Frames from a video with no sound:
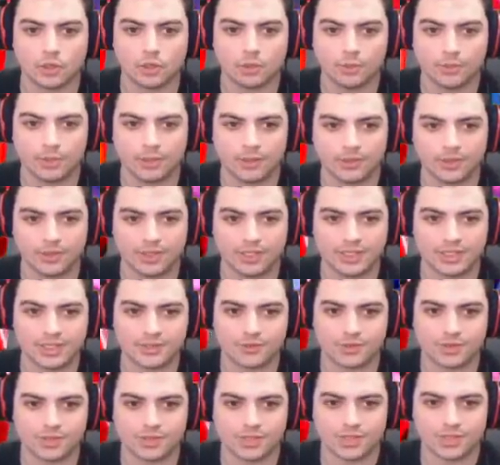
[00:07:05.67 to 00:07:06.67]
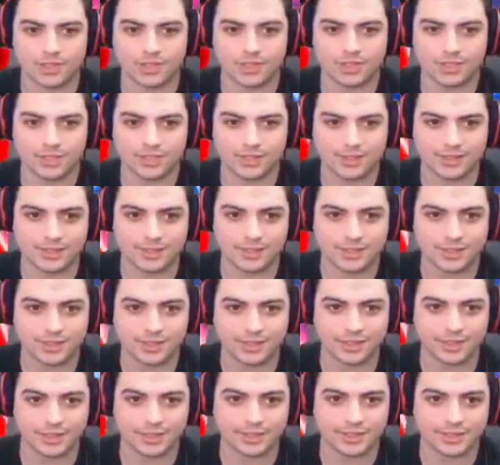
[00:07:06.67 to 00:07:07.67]
have you guys ever seen this?
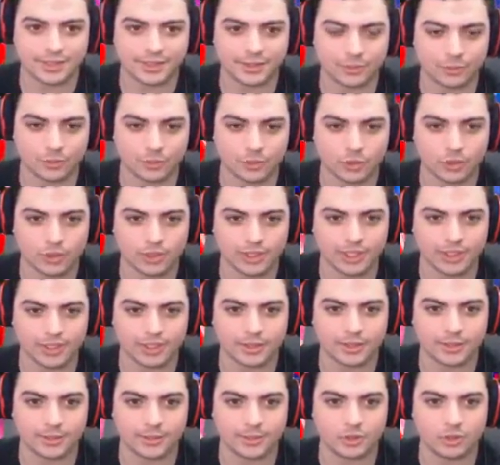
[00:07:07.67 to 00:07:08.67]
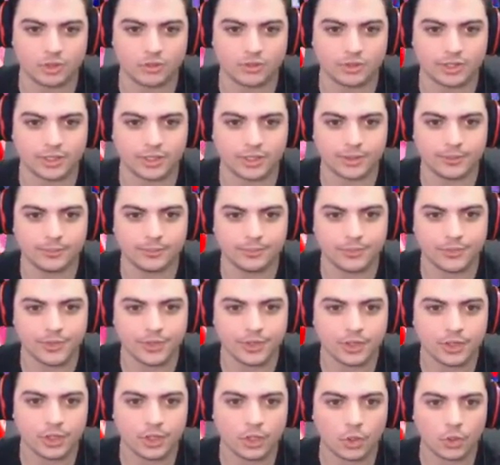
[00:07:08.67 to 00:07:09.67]
Clicking, rolling in the middle of a game.
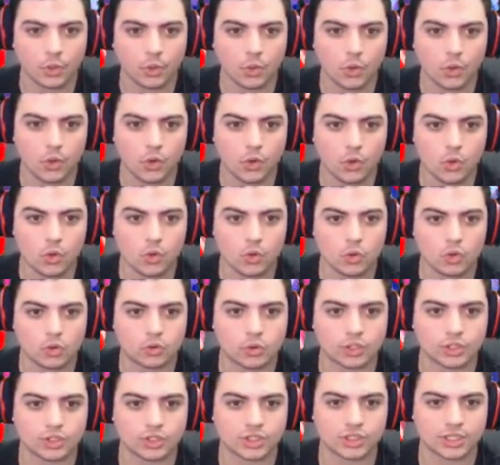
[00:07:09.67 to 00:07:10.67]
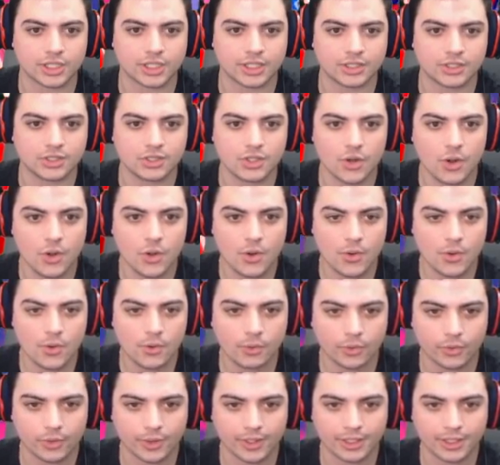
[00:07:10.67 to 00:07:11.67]
Oh, crescendo?
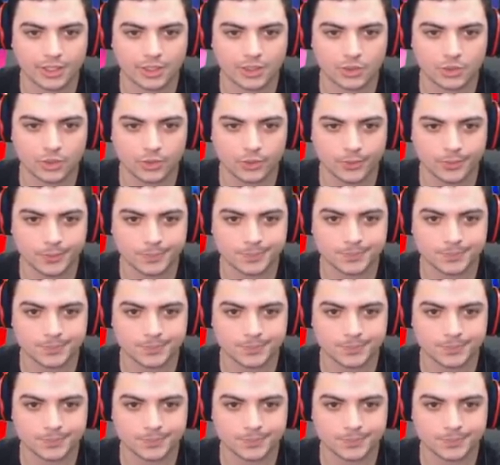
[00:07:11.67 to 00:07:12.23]
Thank you.